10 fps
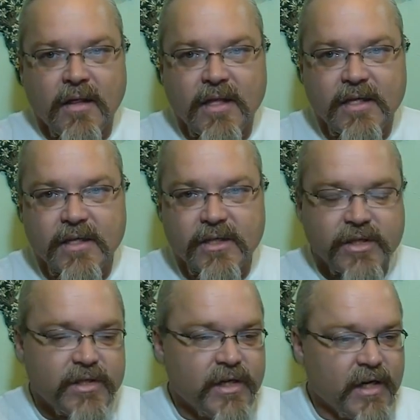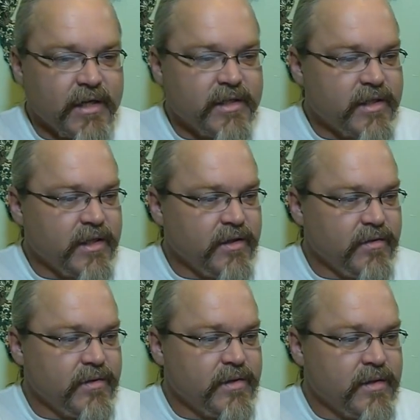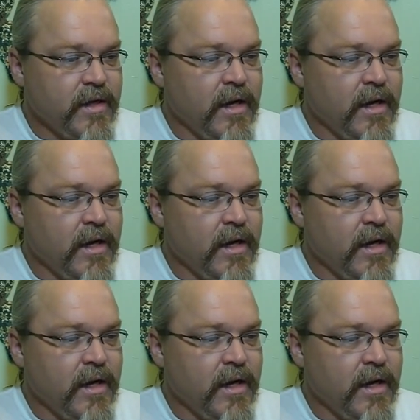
This is just an excuse.